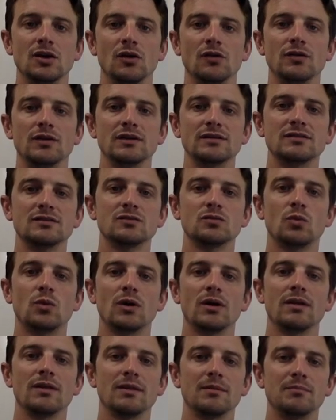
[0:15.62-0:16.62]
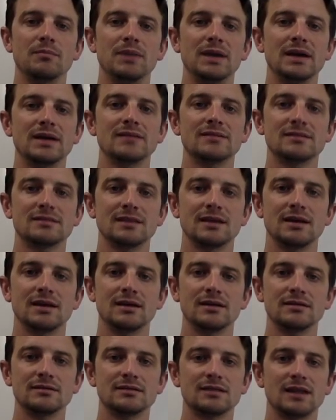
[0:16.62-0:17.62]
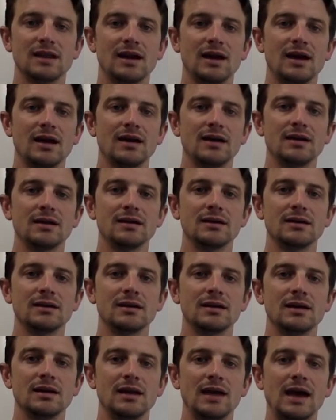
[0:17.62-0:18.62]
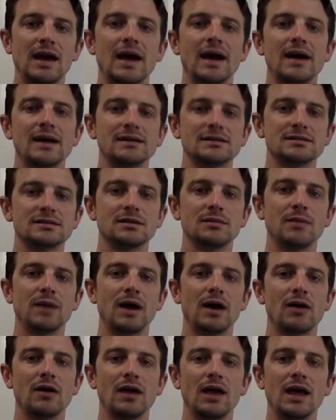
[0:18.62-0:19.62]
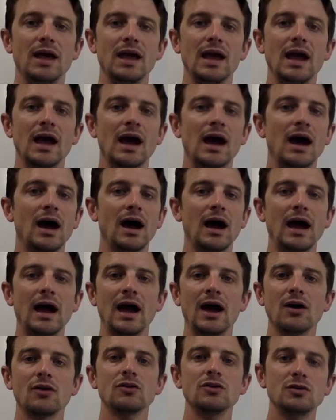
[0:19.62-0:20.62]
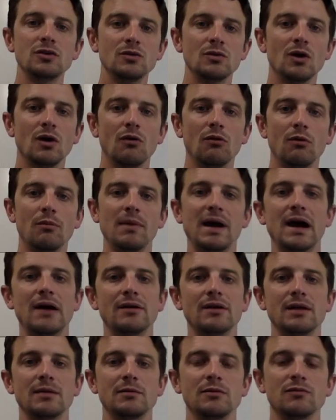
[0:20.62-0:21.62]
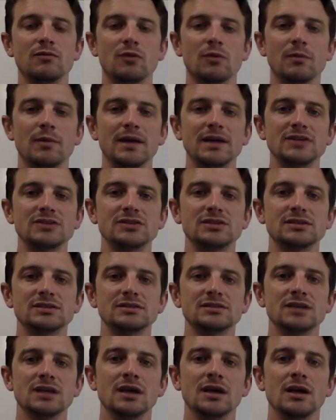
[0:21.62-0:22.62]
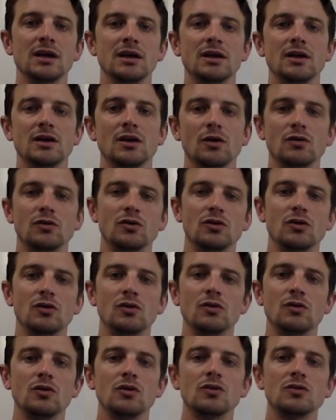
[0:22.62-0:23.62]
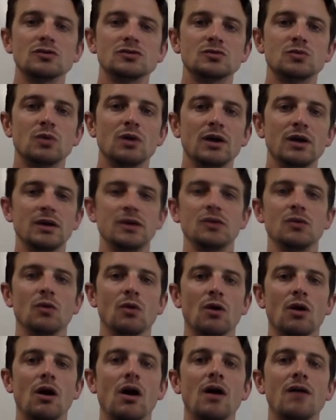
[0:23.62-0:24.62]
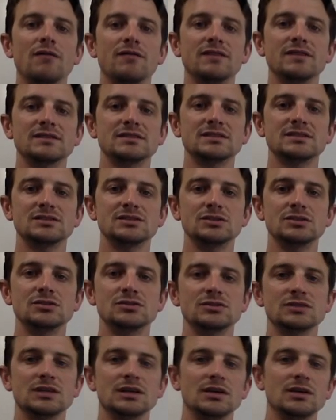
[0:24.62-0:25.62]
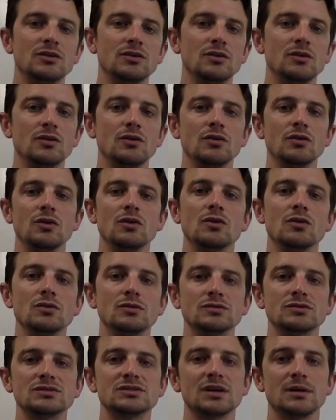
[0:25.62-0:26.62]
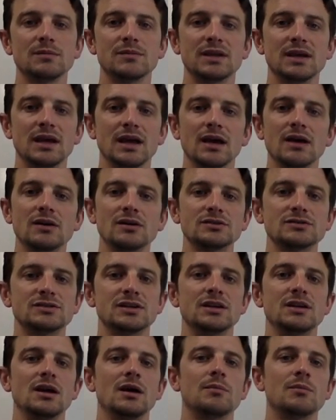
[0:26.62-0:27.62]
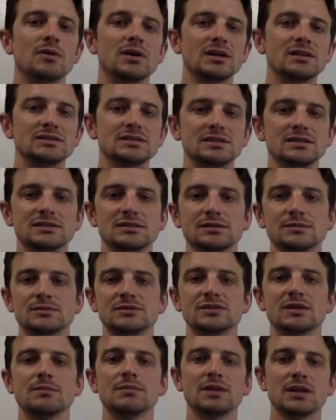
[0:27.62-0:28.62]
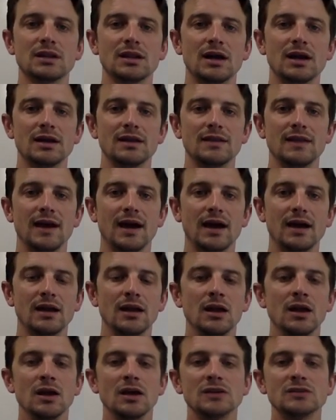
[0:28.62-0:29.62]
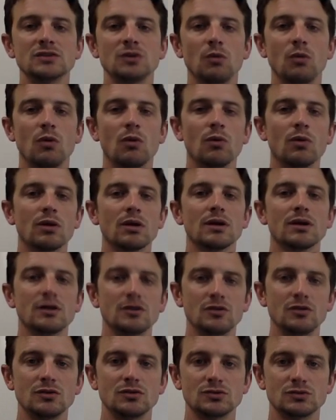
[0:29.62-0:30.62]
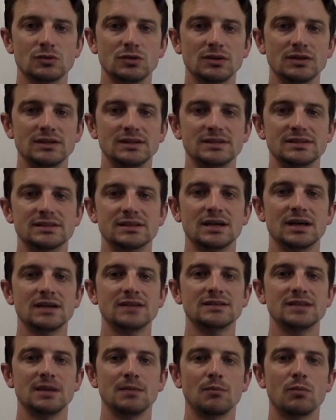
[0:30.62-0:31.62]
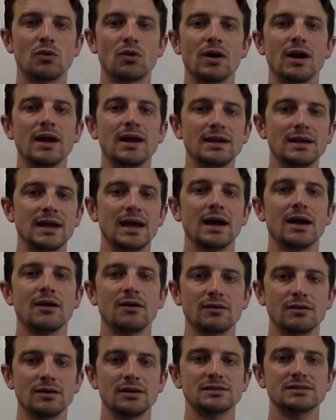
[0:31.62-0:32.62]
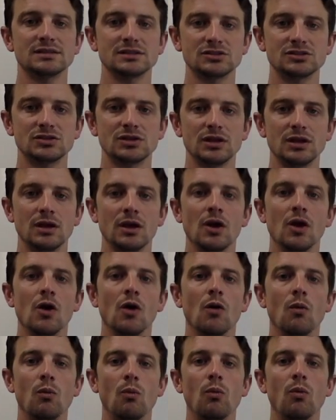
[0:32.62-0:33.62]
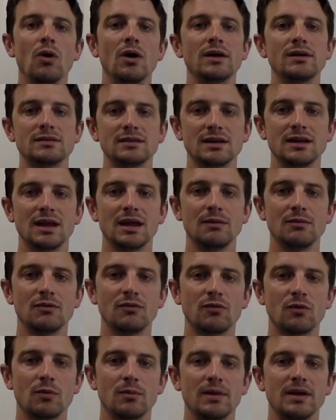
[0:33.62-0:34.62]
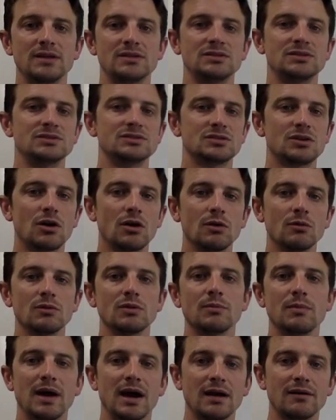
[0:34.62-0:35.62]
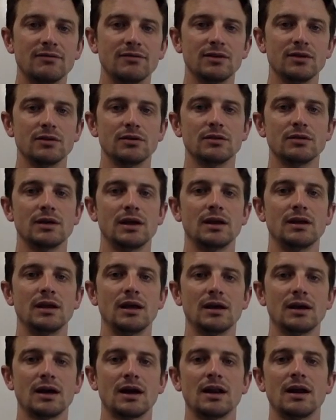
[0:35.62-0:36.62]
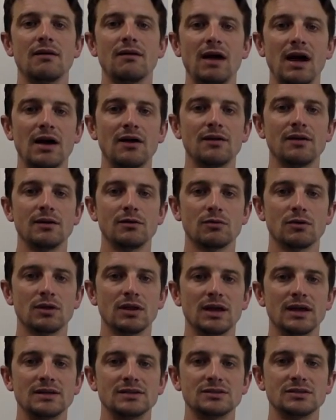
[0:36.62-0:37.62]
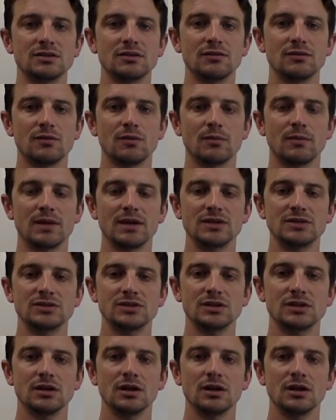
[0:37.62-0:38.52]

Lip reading: This is one of the biggest things that I get asked about. Hey, how do you go about naming formations? Do you use what your offense is using? Do you use something else, a numbering system, something like that? So what we're going to do is really discuss and break down essentially what to name the formation, starting with the backfield and kind of how it relates to the formation.